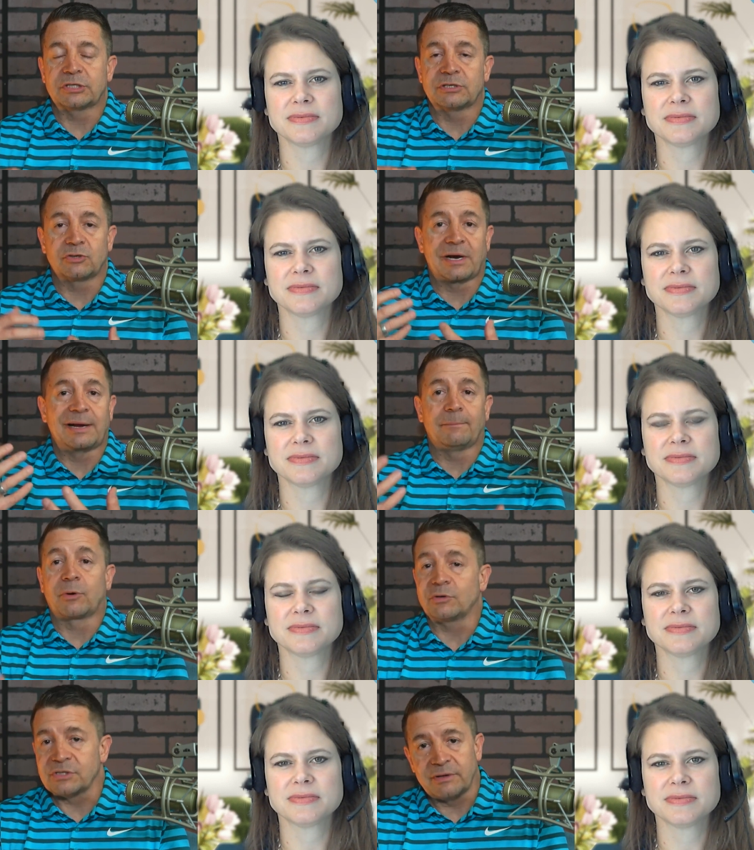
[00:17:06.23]
Speaker 1: to try and
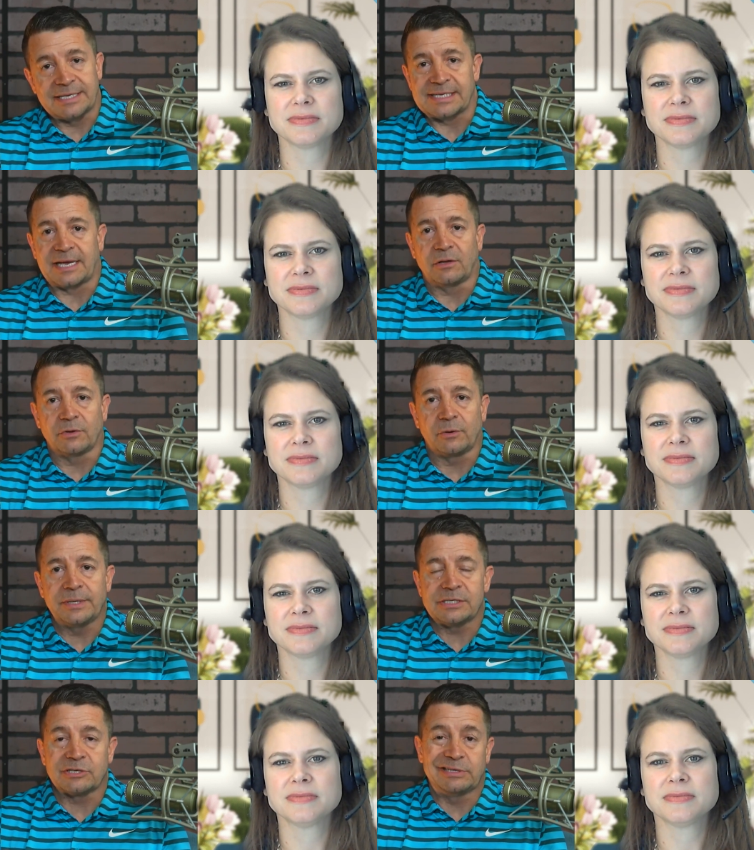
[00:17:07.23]
personalize that a little bit
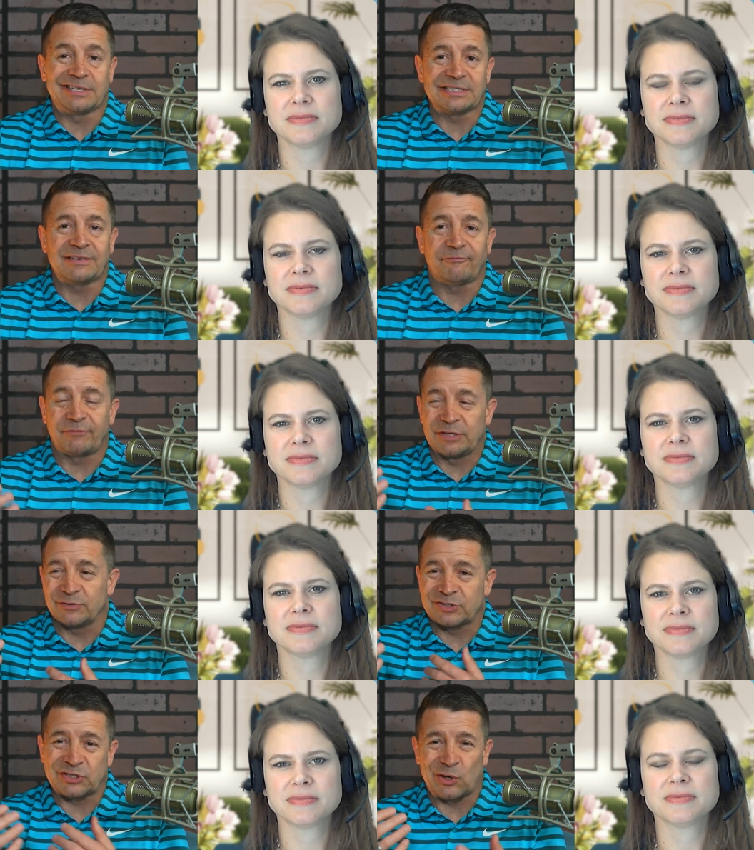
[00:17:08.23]
so it doesn't feel
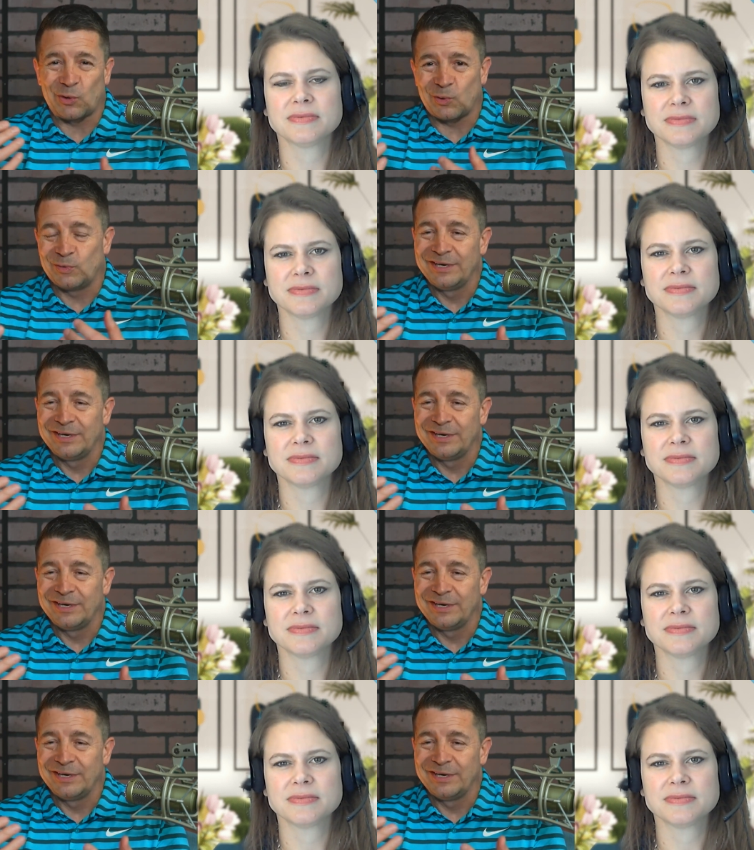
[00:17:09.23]
so